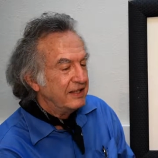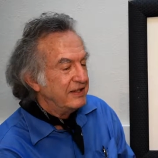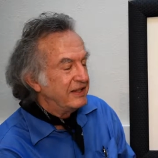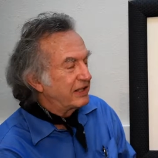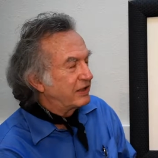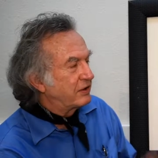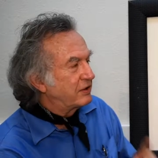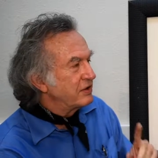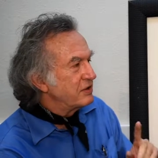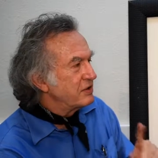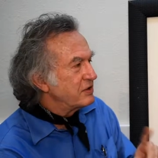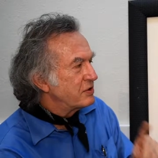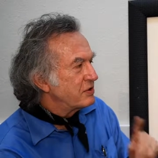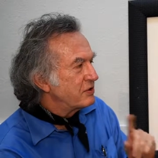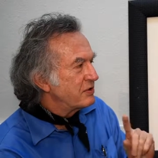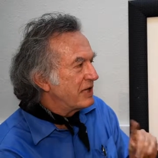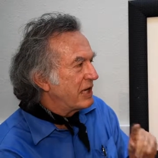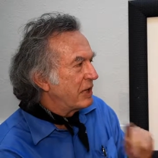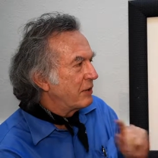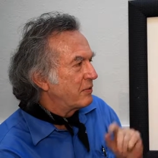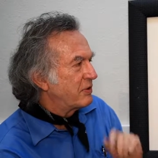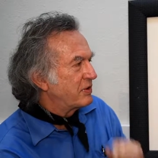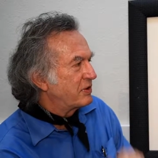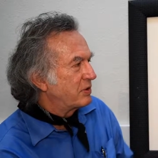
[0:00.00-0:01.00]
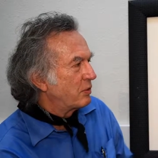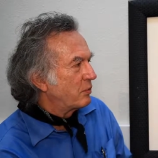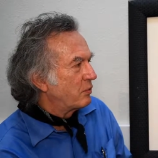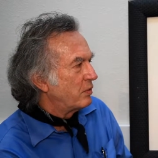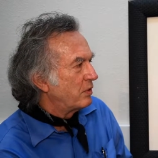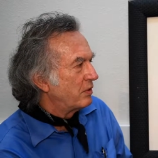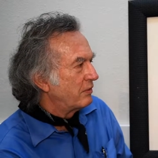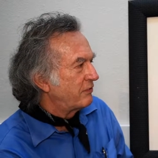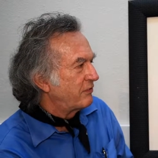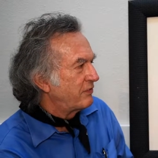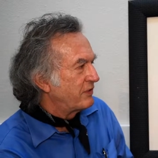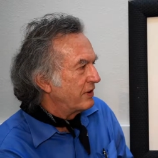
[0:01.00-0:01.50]
They couldn't do that with the
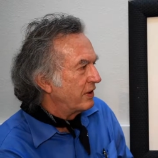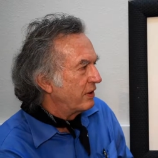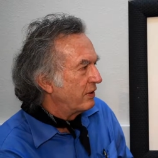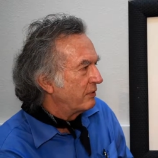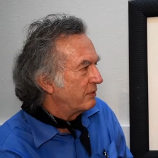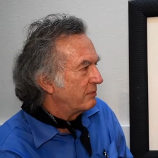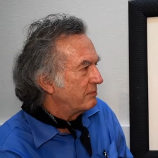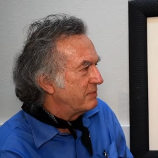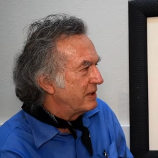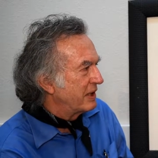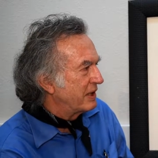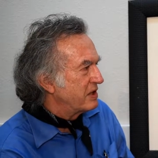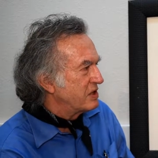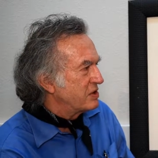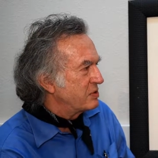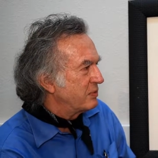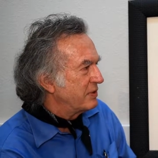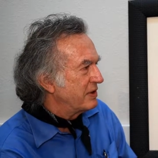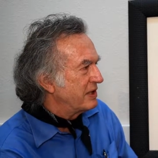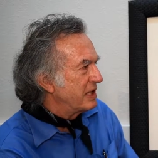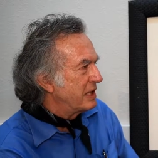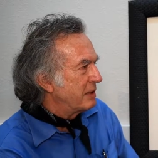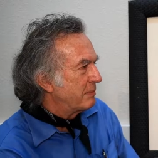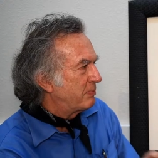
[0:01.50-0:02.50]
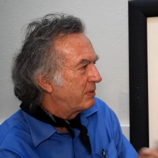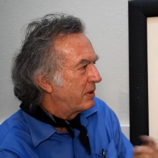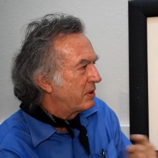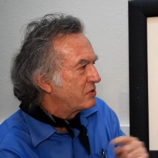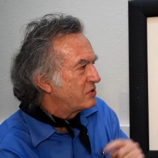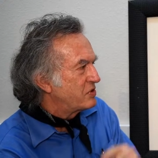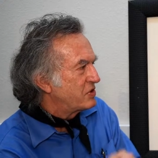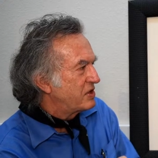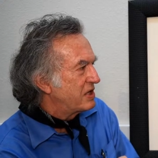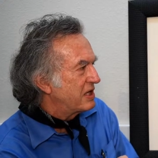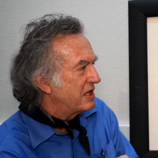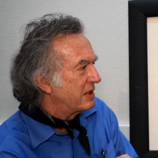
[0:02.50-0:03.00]
Wolf, though, because when they
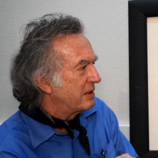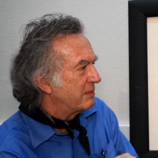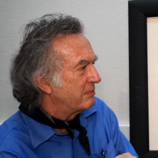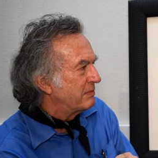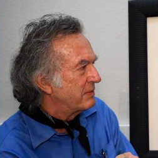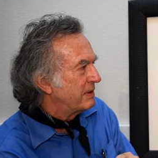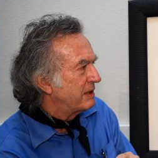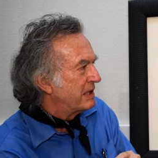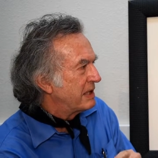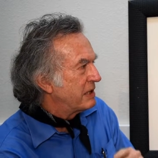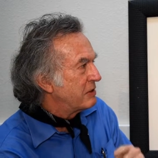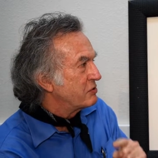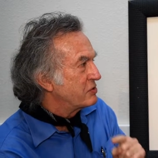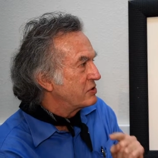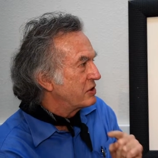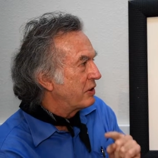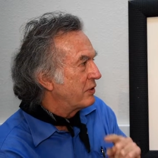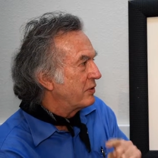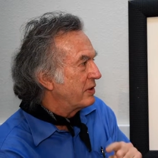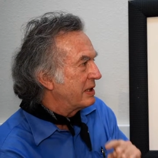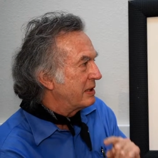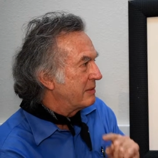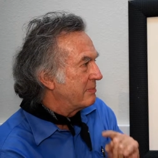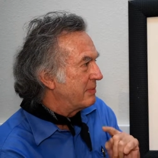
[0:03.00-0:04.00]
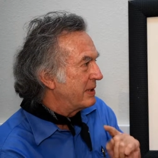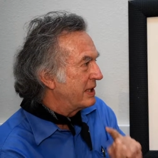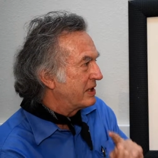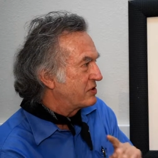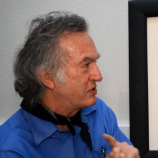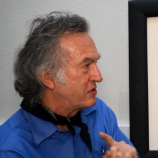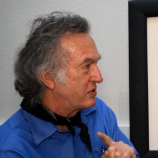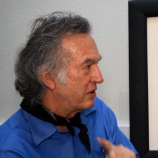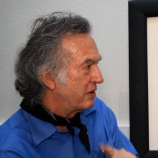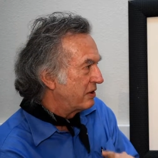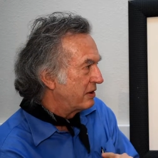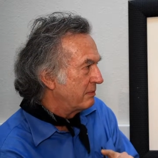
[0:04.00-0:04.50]
approached him, he was already a big
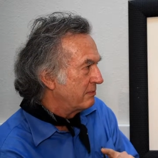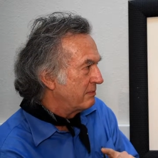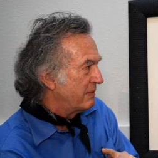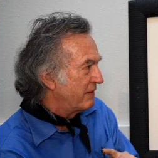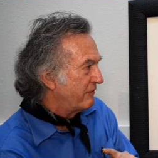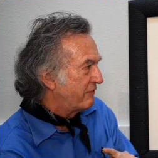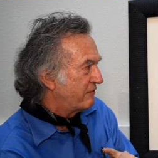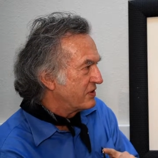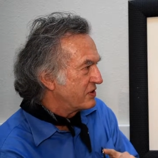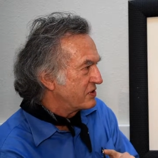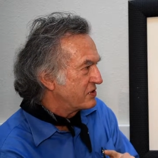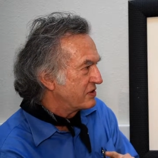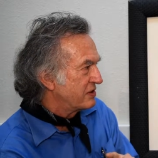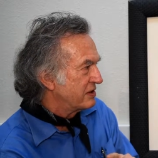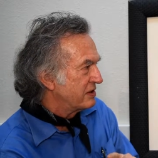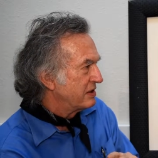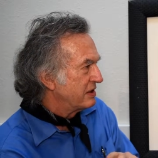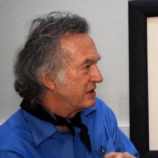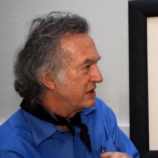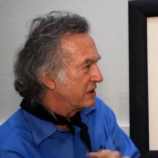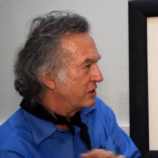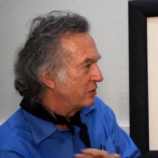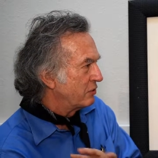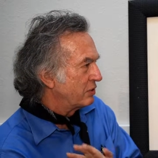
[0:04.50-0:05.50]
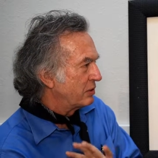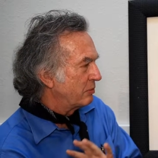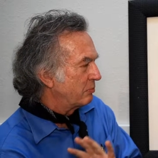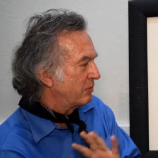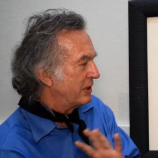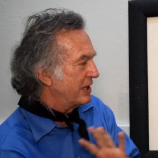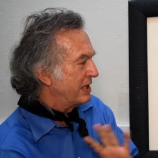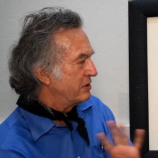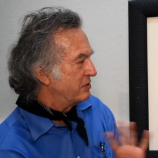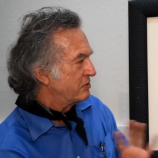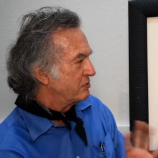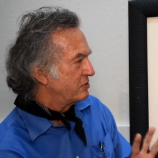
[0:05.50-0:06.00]
star in Memphis. He owned a
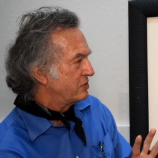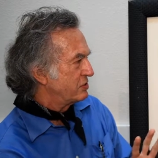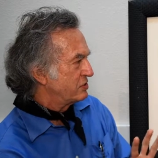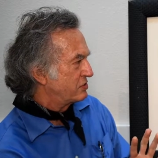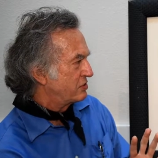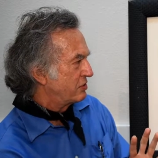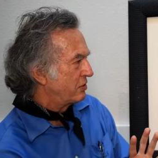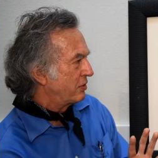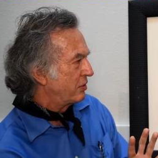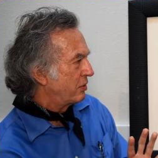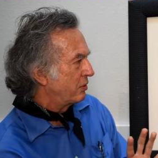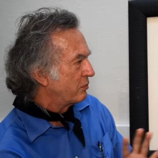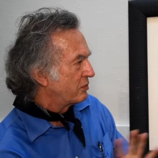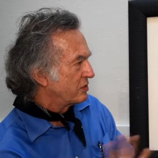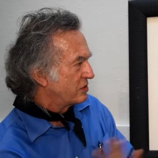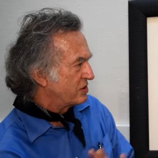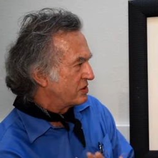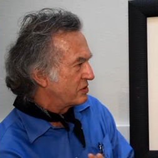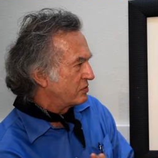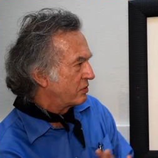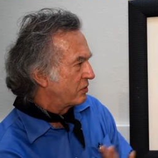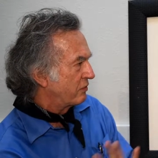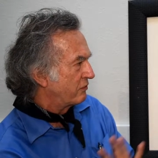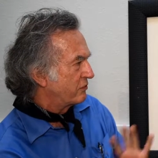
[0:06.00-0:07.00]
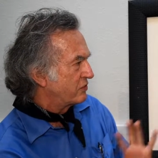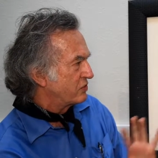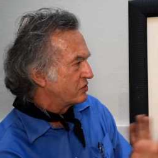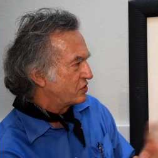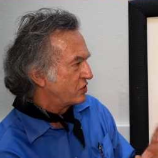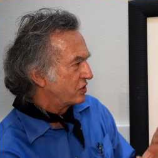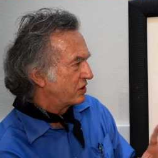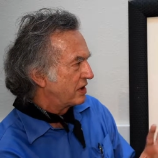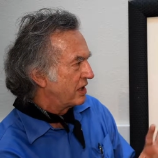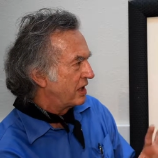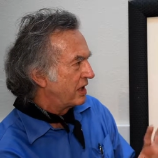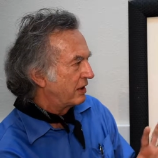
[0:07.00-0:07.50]
brand new DeSoto, which he drove to
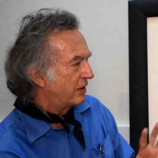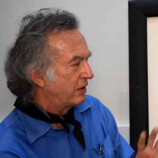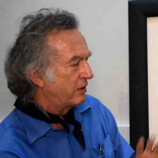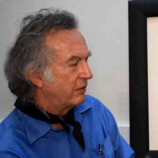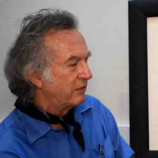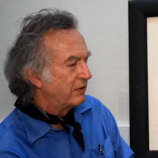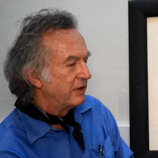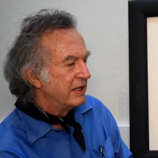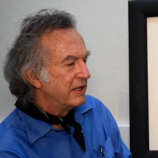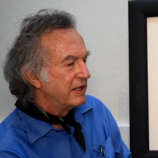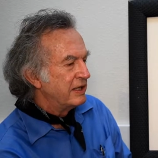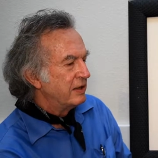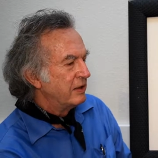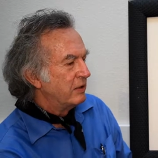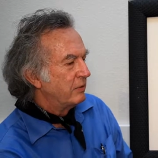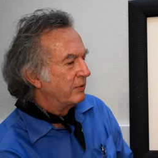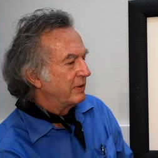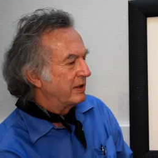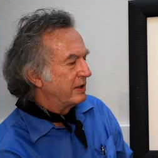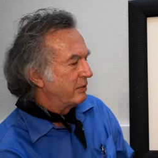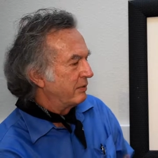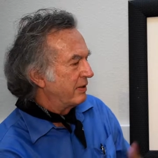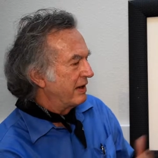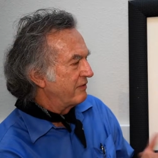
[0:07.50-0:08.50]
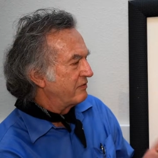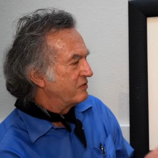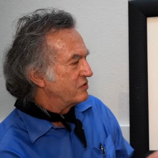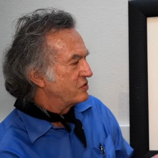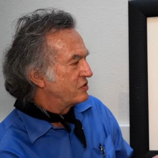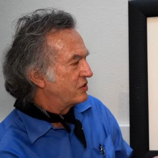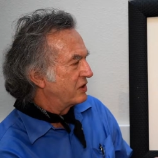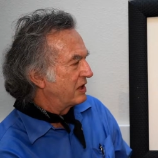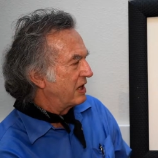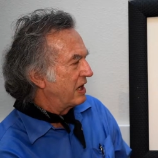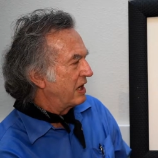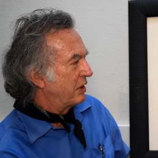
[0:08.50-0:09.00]
Chicago. When he arrived in
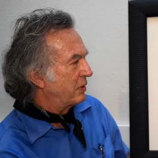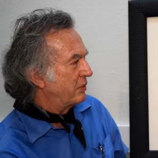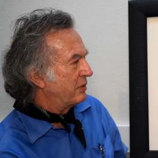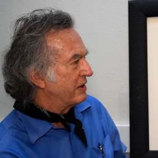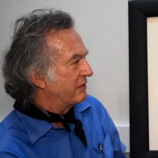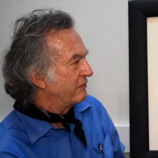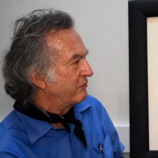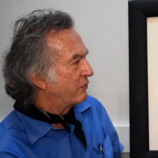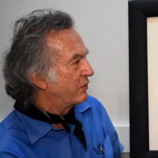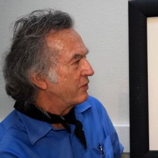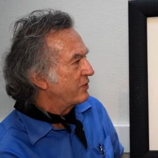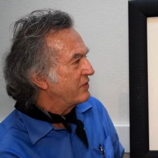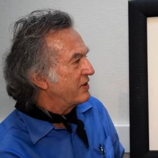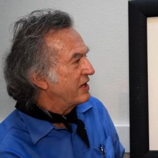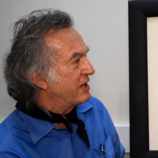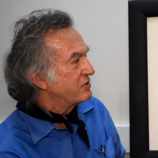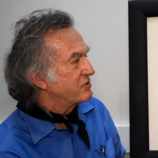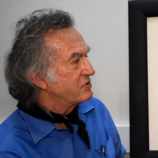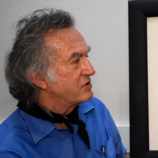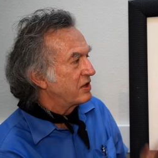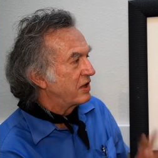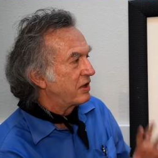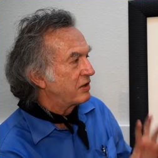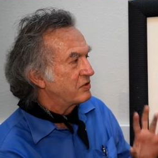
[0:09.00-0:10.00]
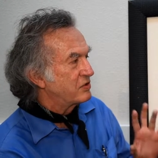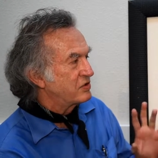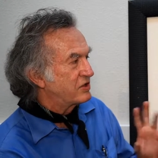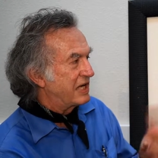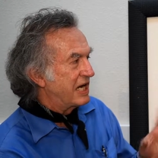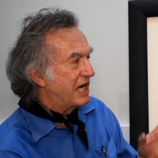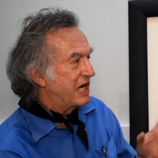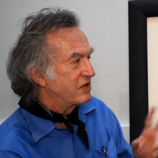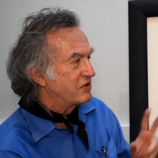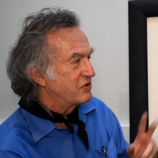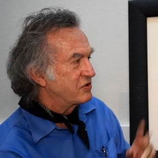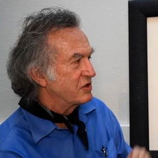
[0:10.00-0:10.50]
Chicago, he had $4,000
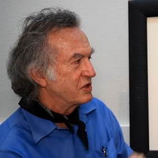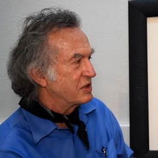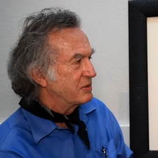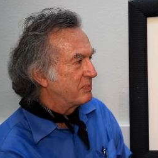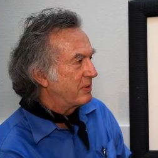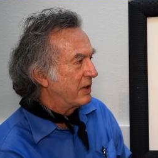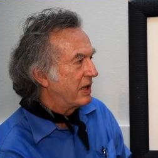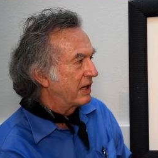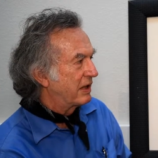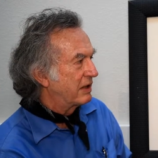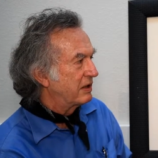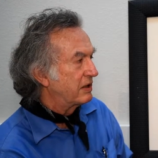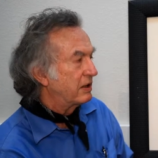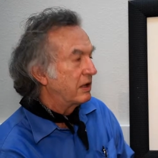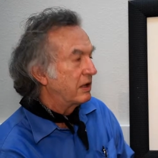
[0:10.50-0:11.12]
cash in his pocket,